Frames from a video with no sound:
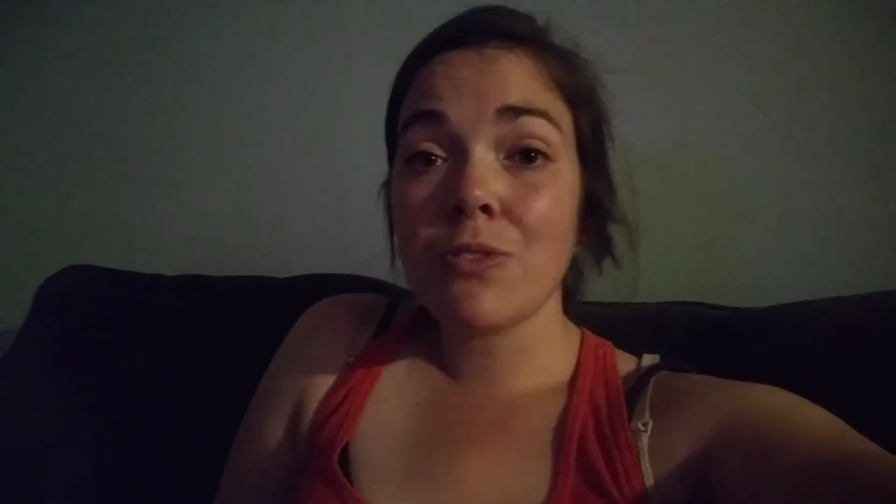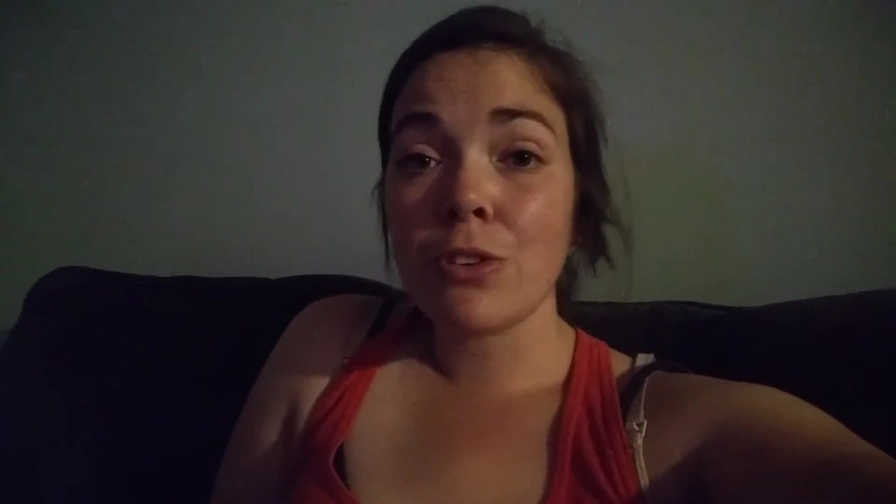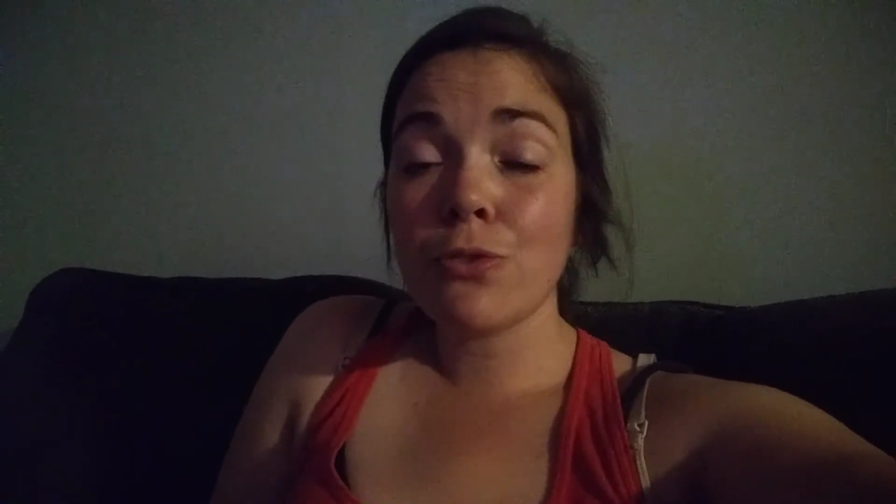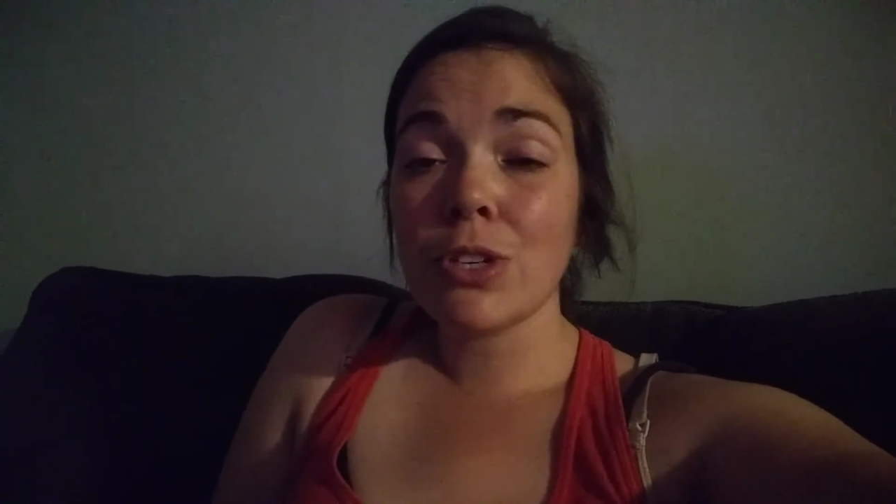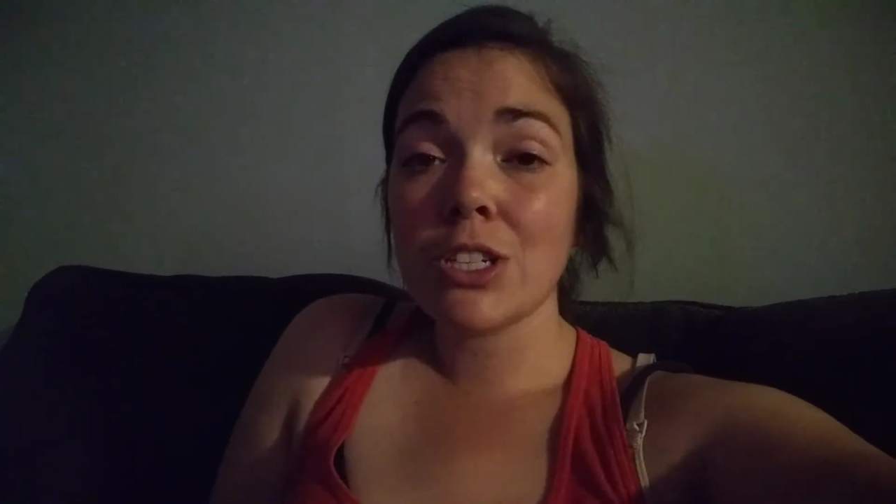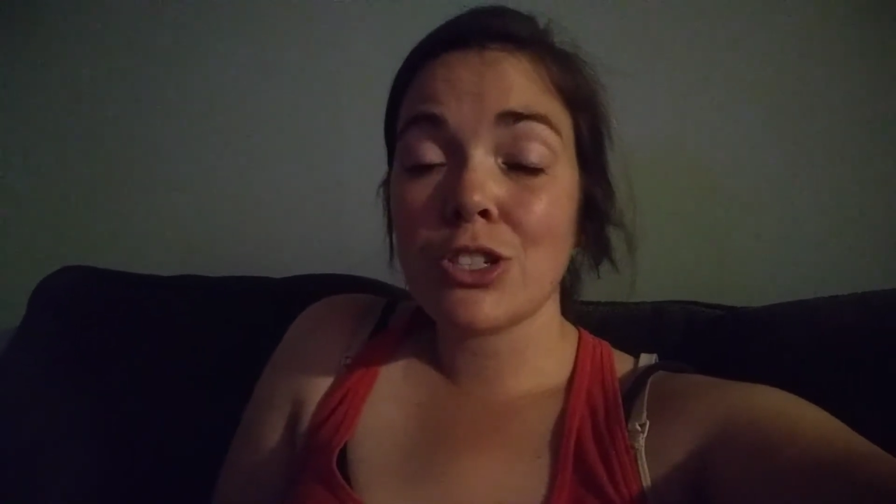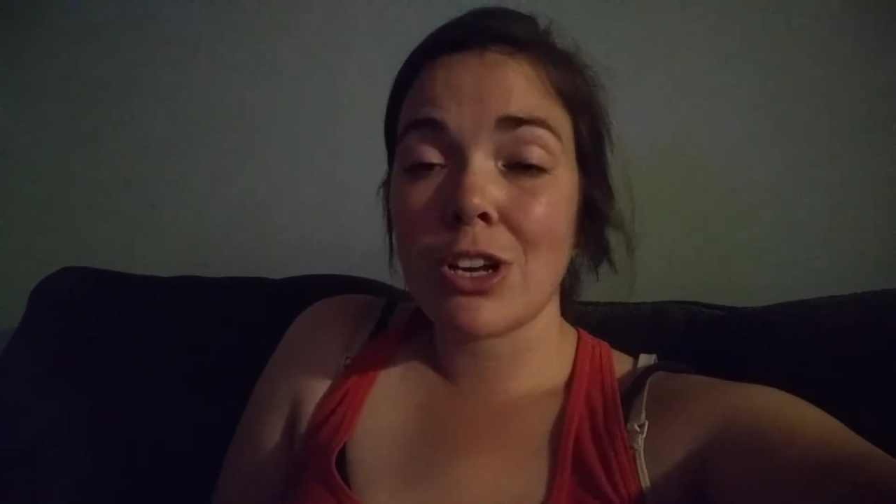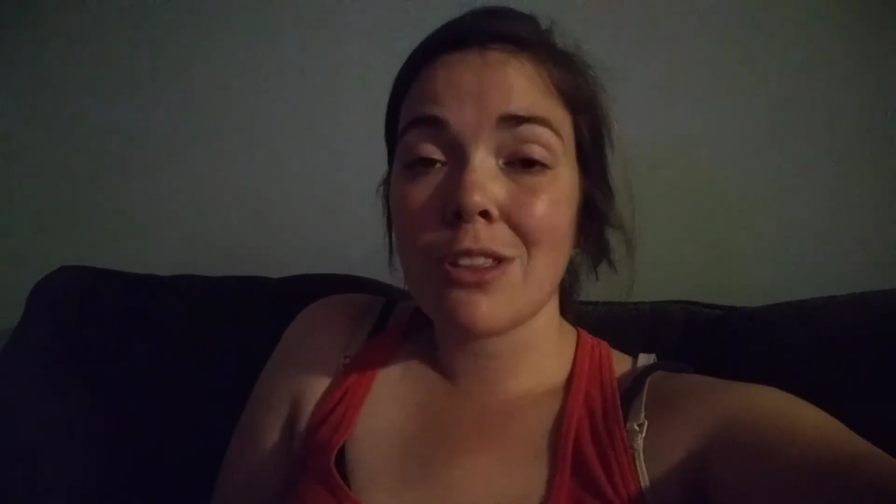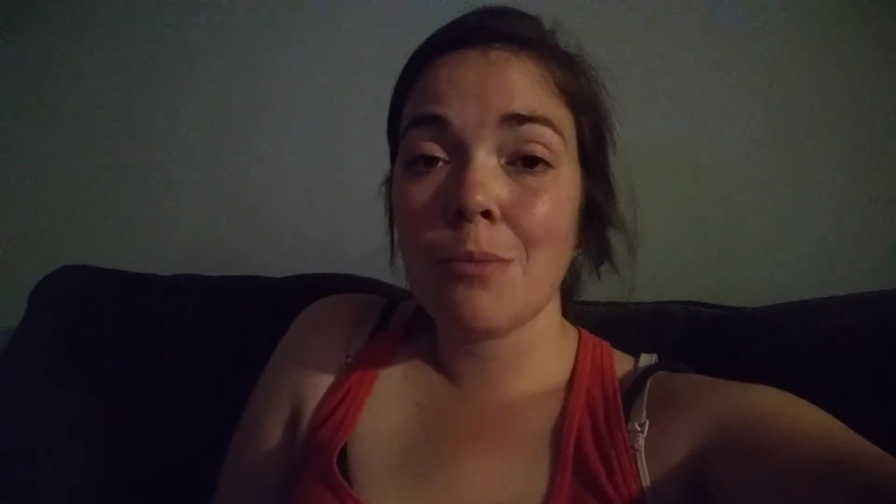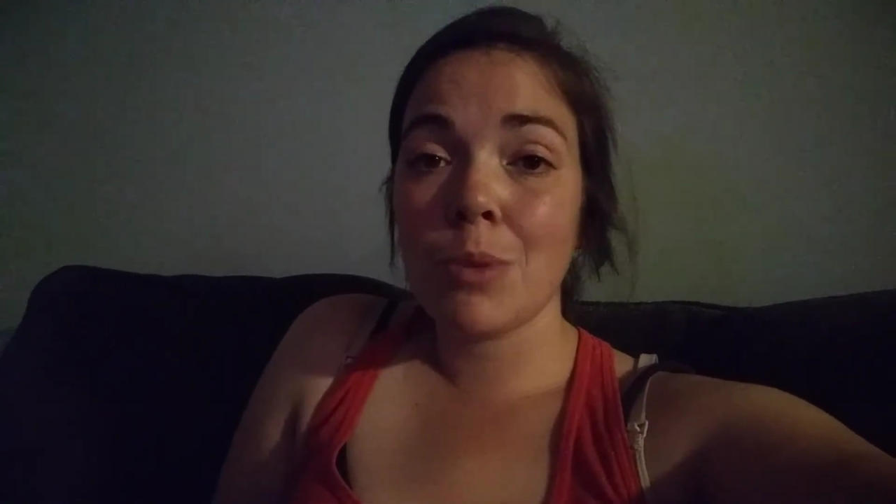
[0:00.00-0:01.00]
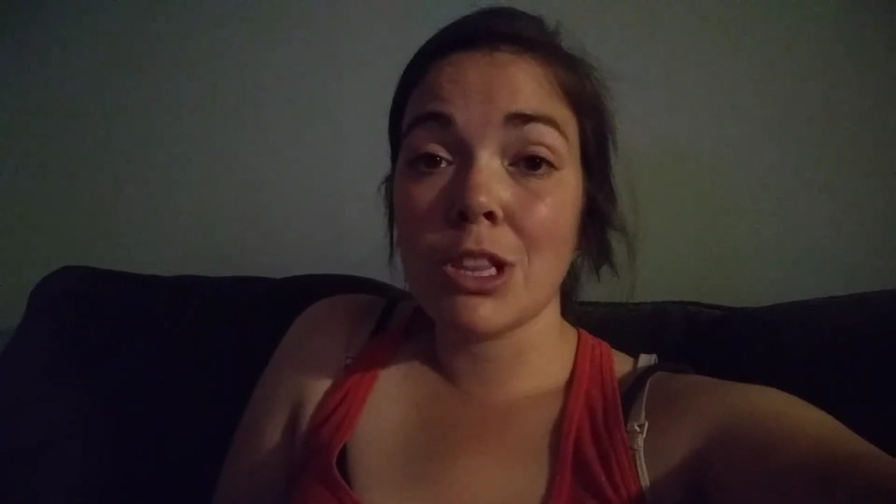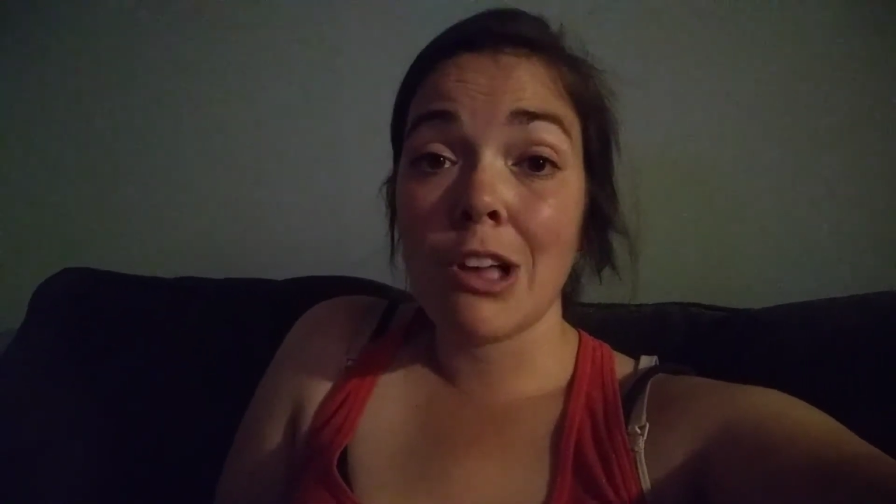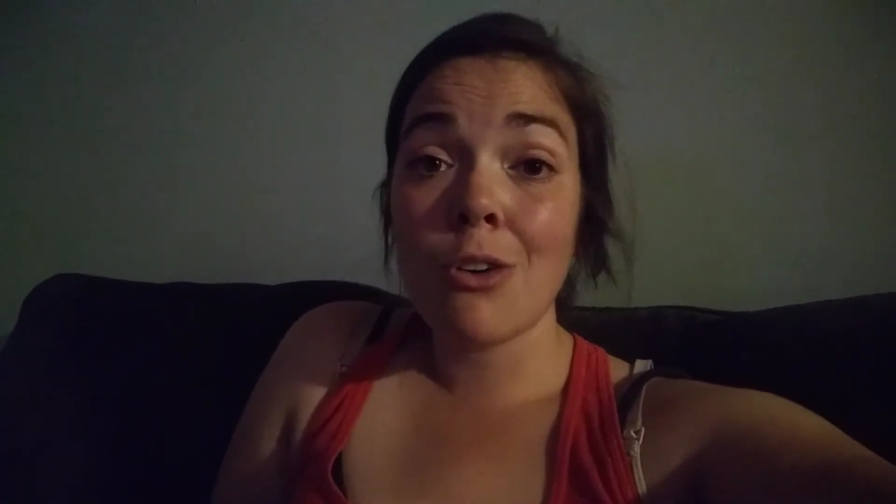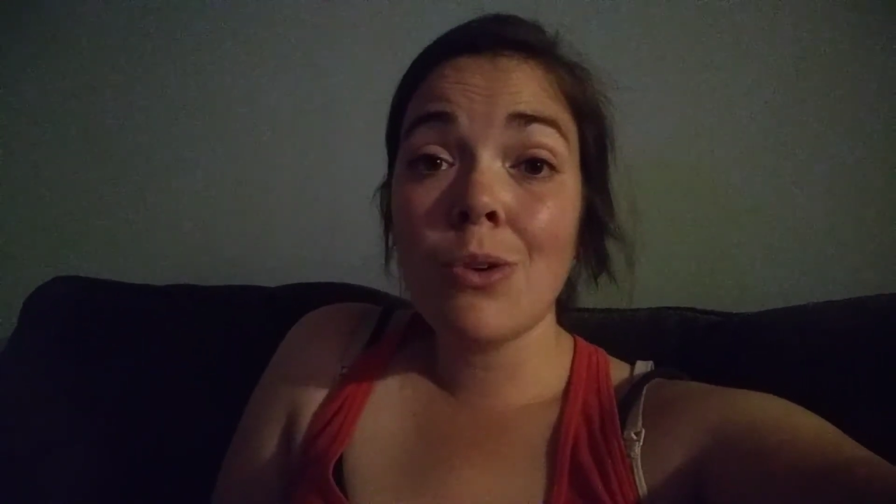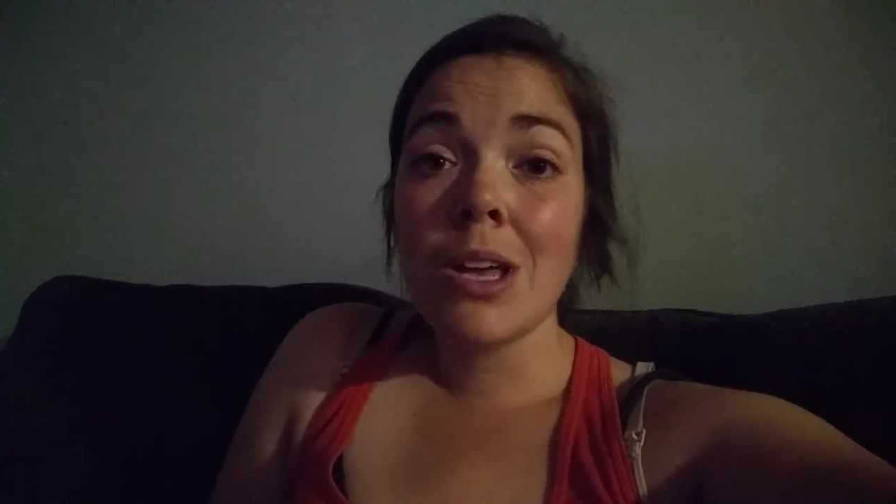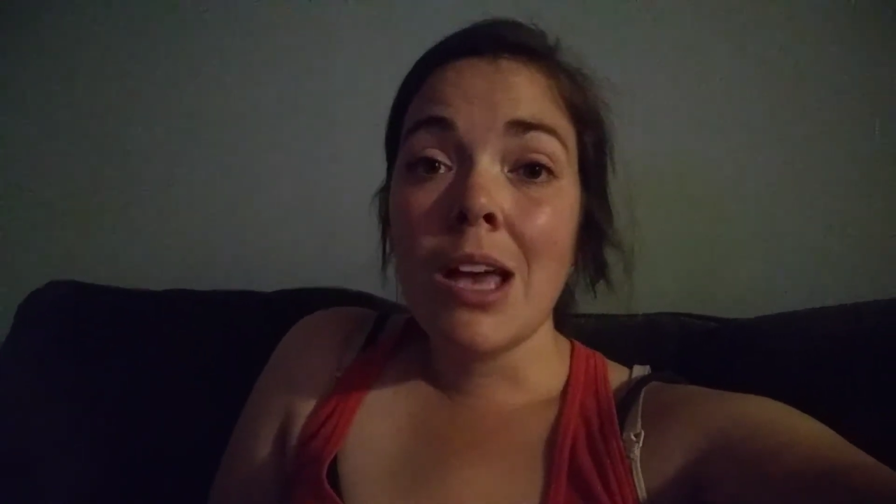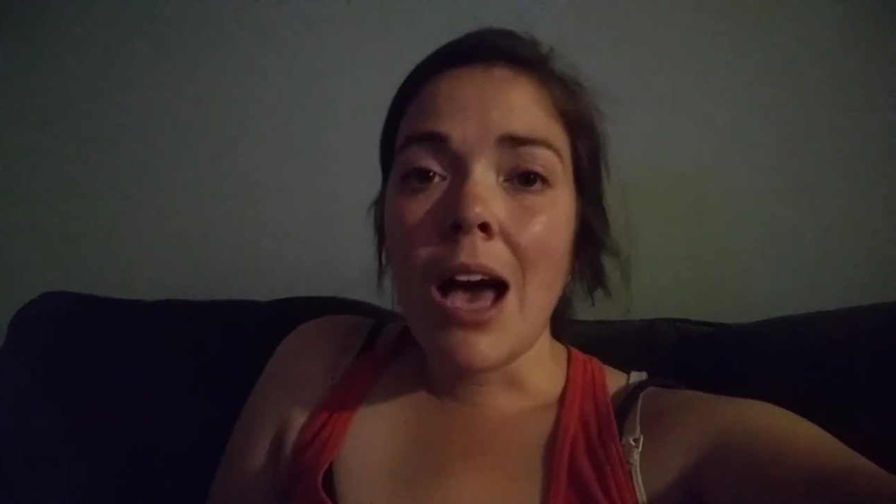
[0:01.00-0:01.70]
feel free to share them below.